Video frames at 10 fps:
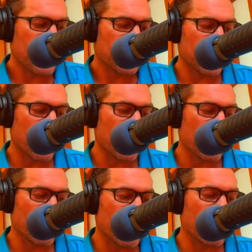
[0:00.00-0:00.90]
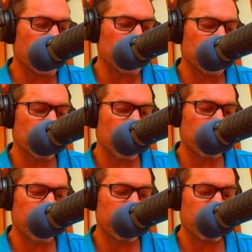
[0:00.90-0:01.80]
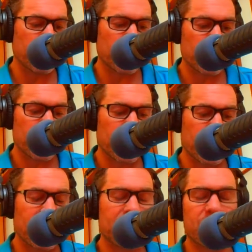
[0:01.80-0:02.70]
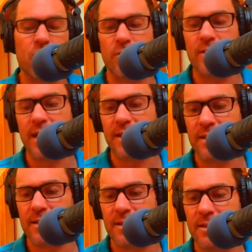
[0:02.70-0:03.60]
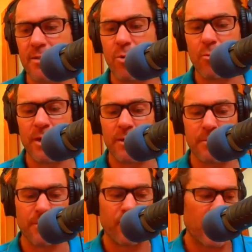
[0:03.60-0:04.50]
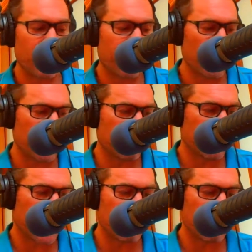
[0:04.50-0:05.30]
So we always want people to at least contact us and see what we can provide for them,